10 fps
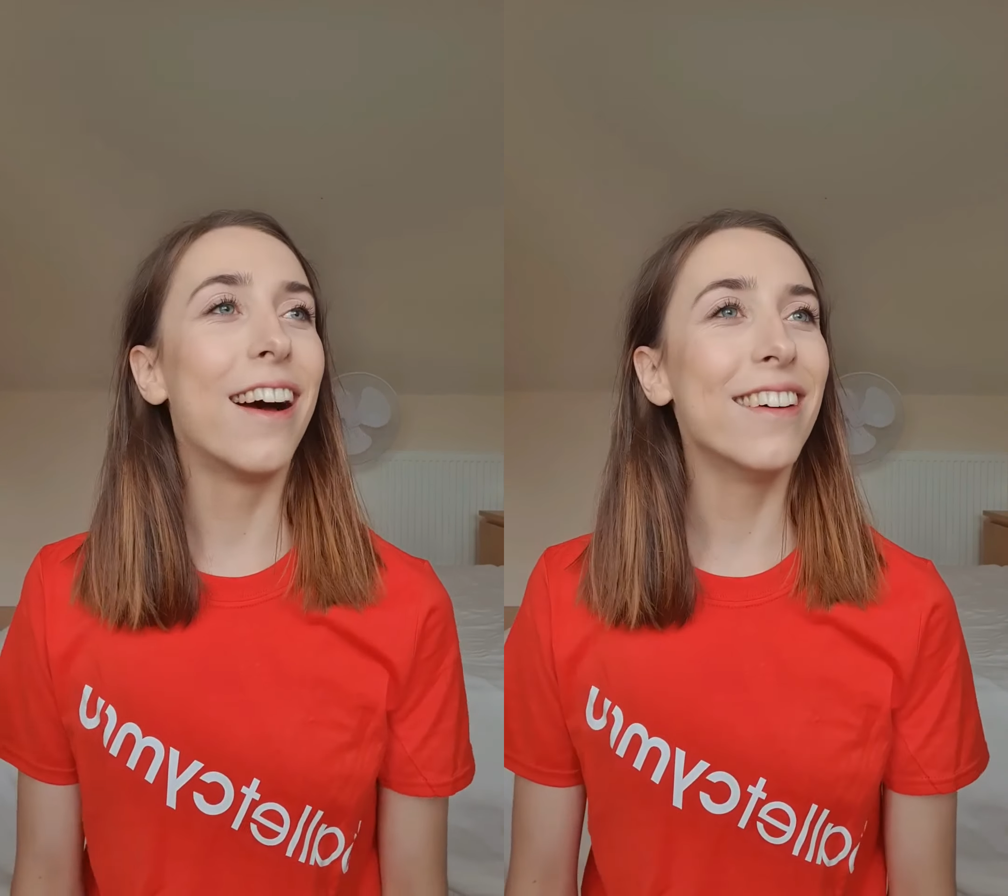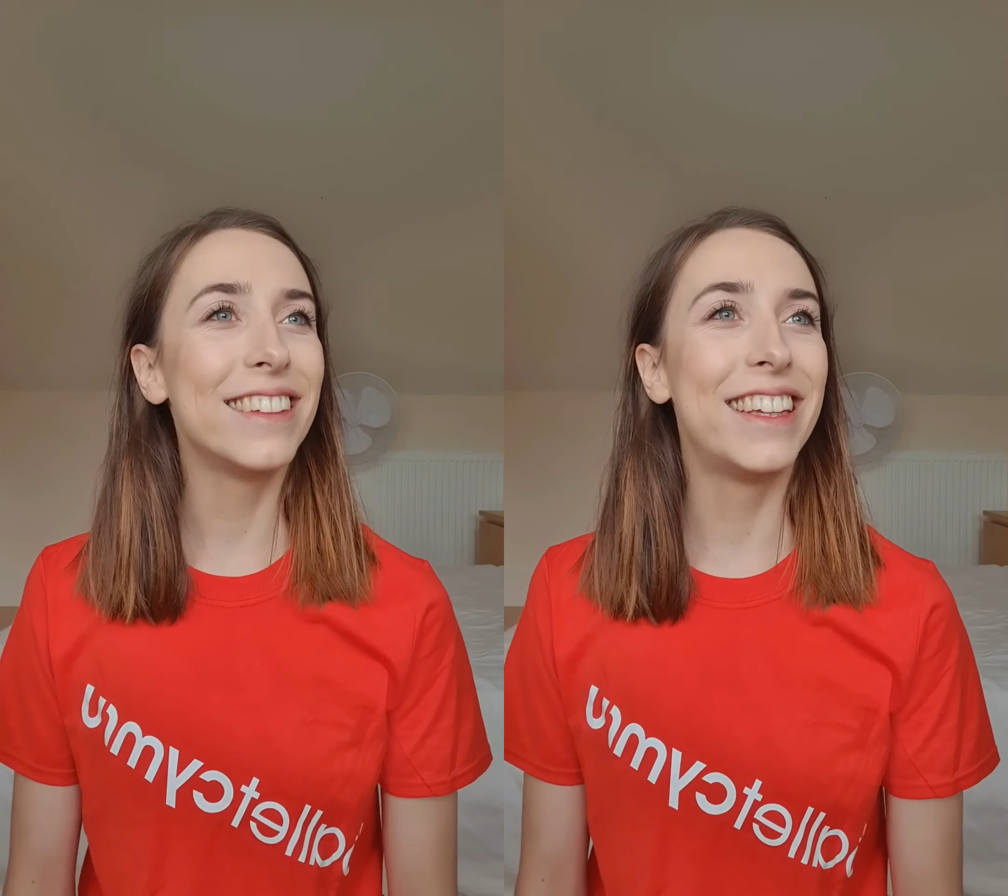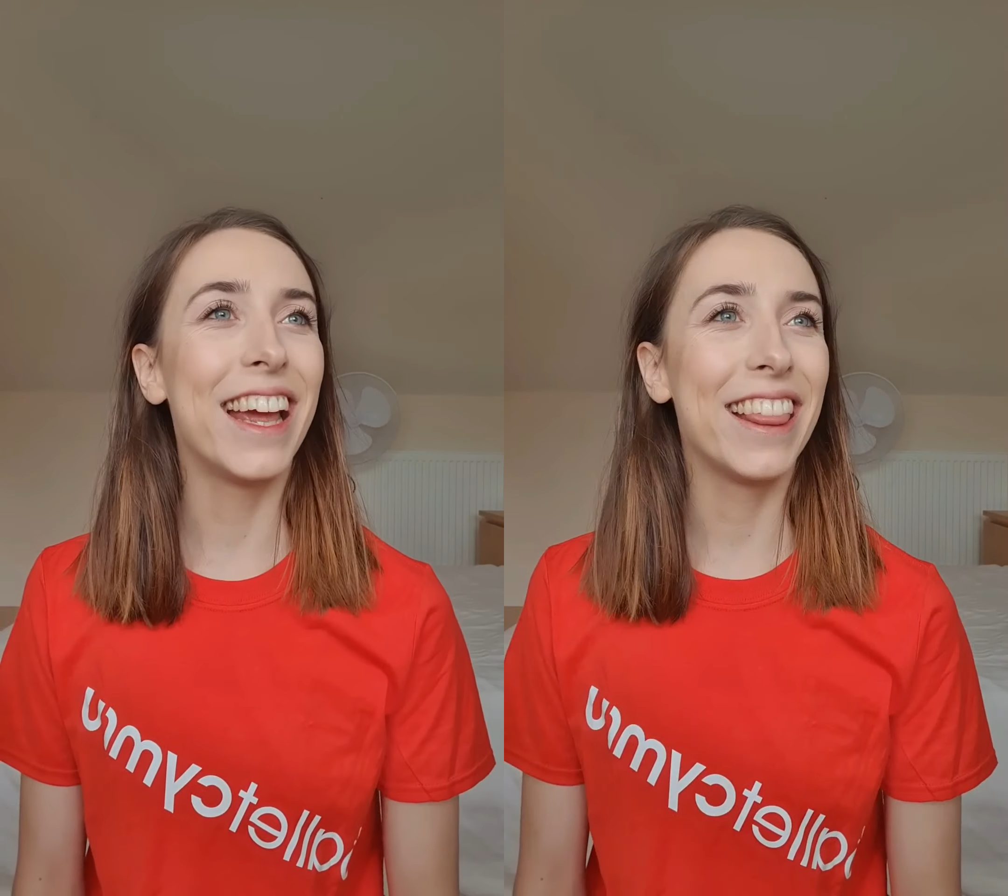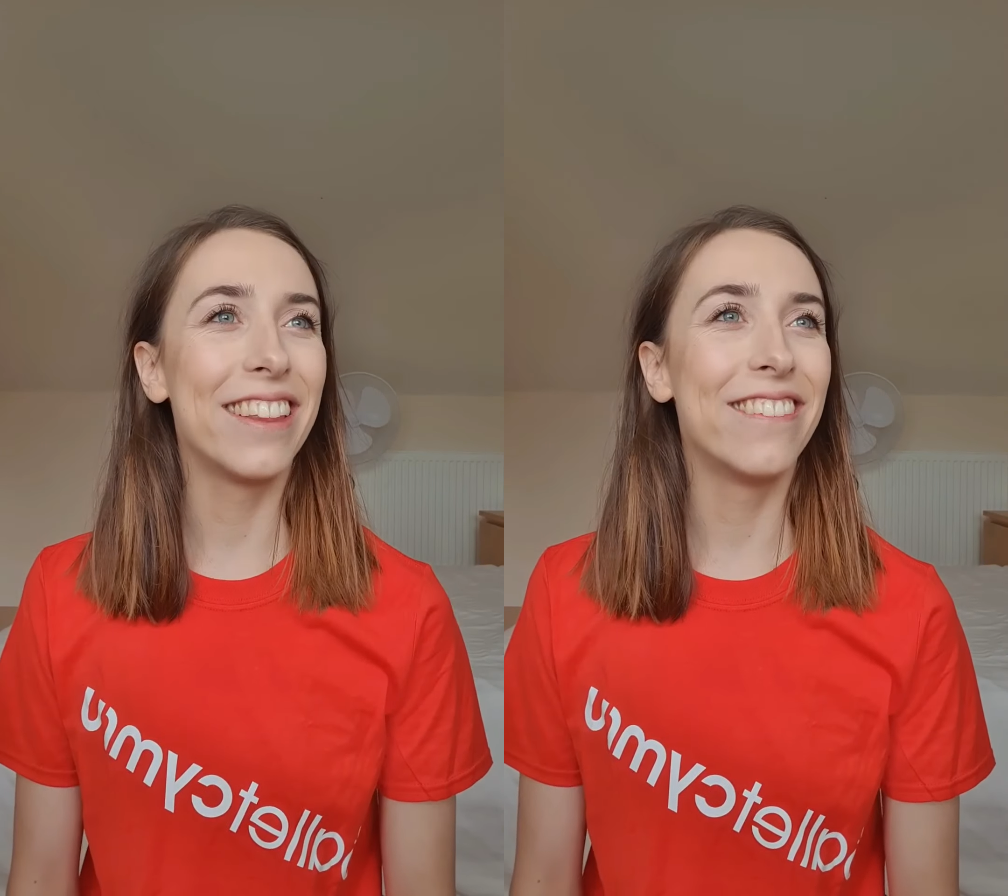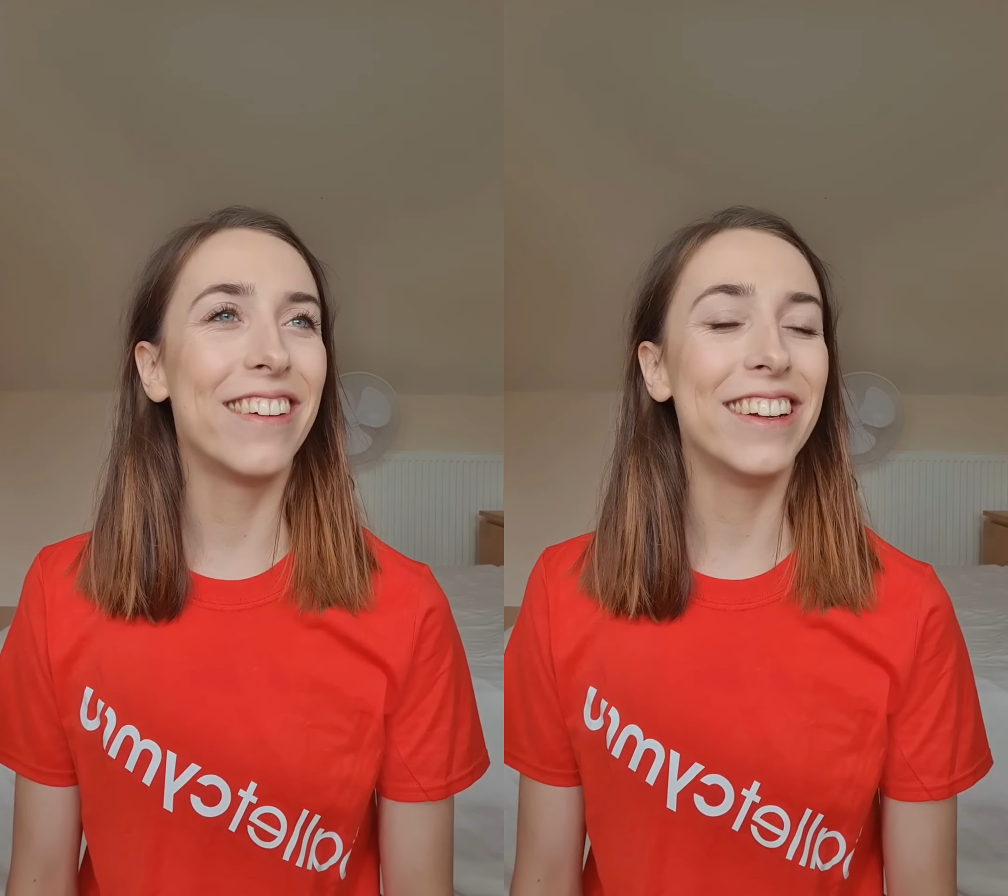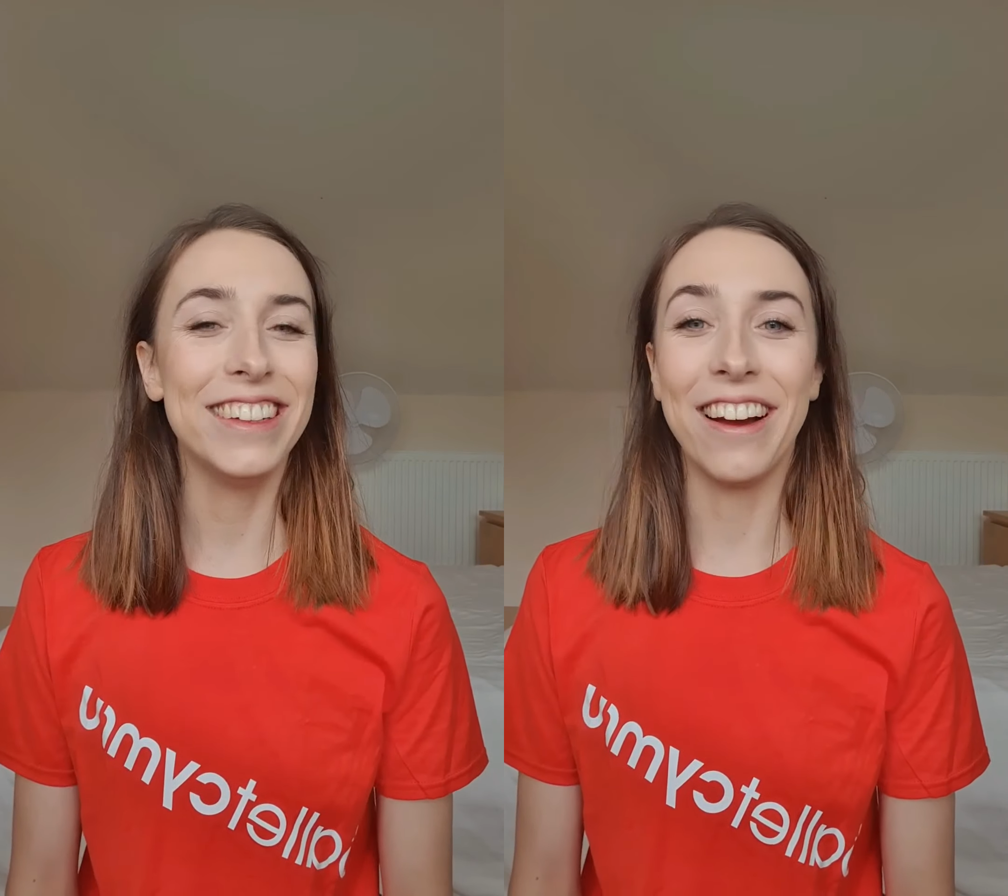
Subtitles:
can't say the word